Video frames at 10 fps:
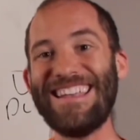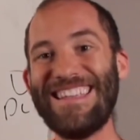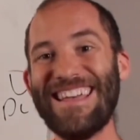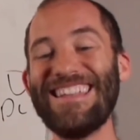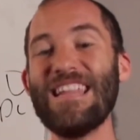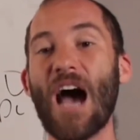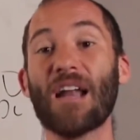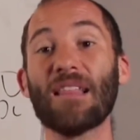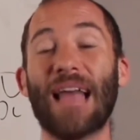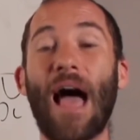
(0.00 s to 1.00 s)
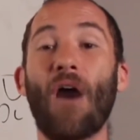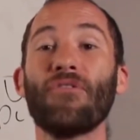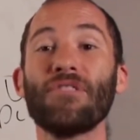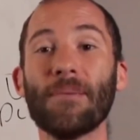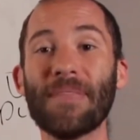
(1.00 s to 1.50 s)
did not allow
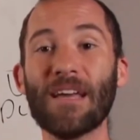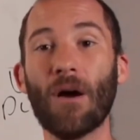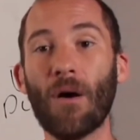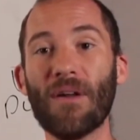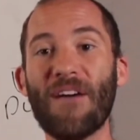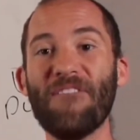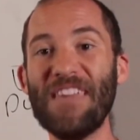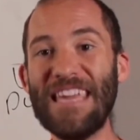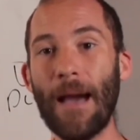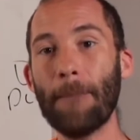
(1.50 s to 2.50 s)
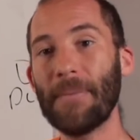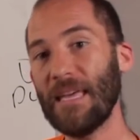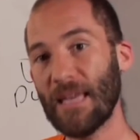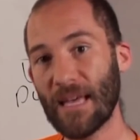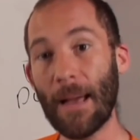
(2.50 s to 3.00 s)
for something called
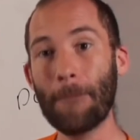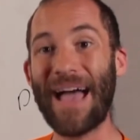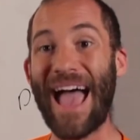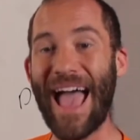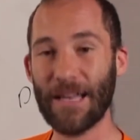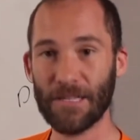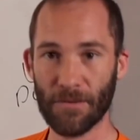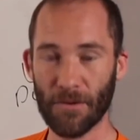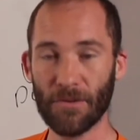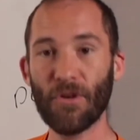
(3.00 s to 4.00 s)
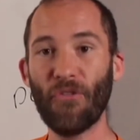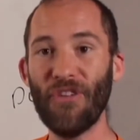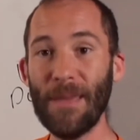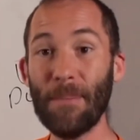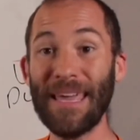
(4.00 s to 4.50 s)
VPN pass-through. So
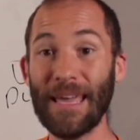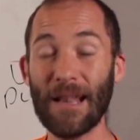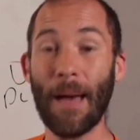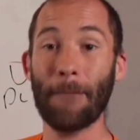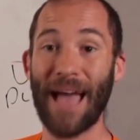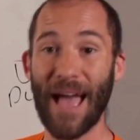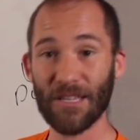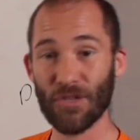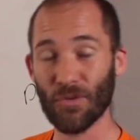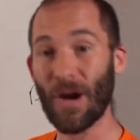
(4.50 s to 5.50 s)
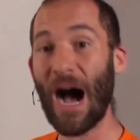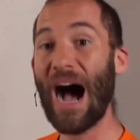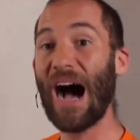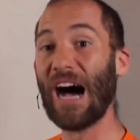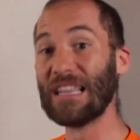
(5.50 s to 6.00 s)
VPN pass-through
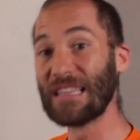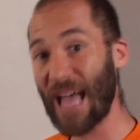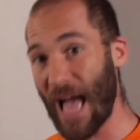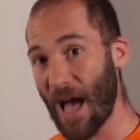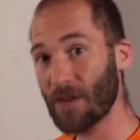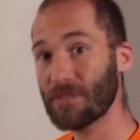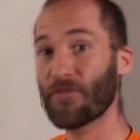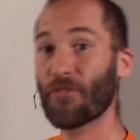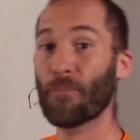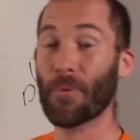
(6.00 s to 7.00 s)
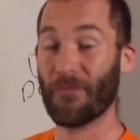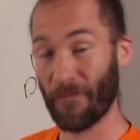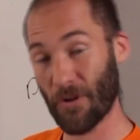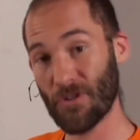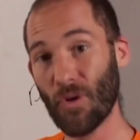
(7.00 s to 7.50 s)
allows for
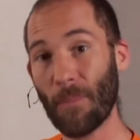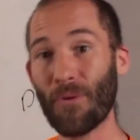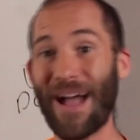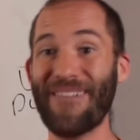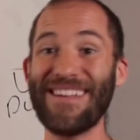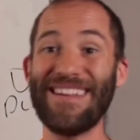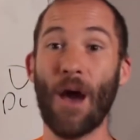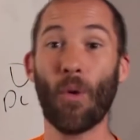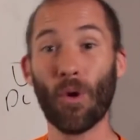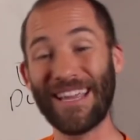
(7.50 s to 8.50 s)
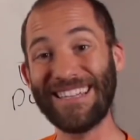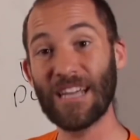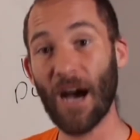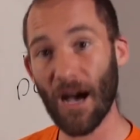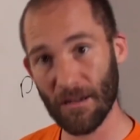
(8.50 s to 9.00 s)
virtual private networking
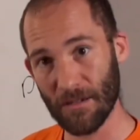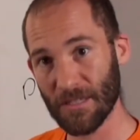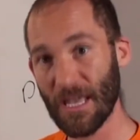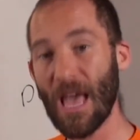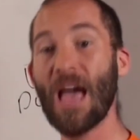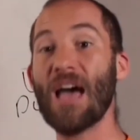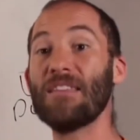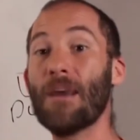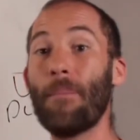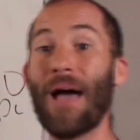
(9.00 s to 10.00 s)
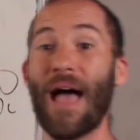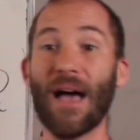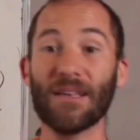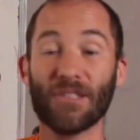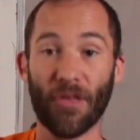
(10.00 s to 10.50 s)
tunnels to
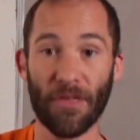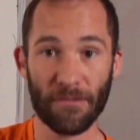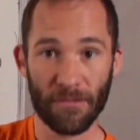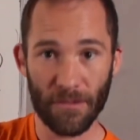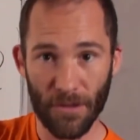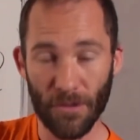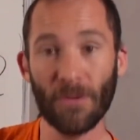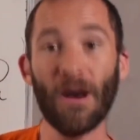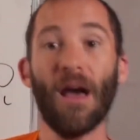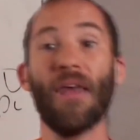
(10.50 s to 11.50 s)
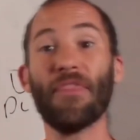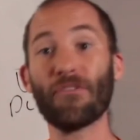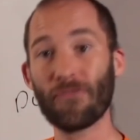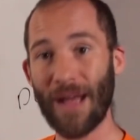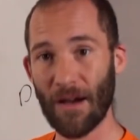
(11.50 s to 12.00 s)
pass through
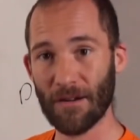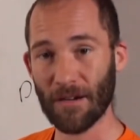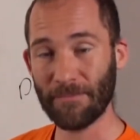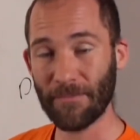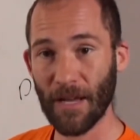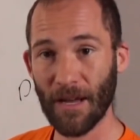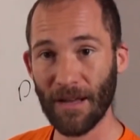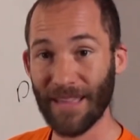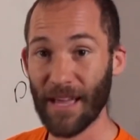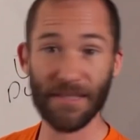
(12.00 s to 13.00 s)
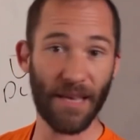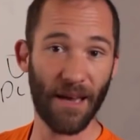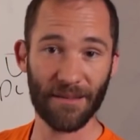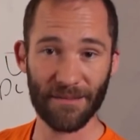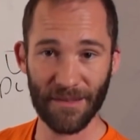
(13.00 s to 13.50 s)
the router. Like I
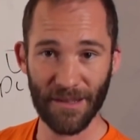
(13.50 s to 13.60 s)
say,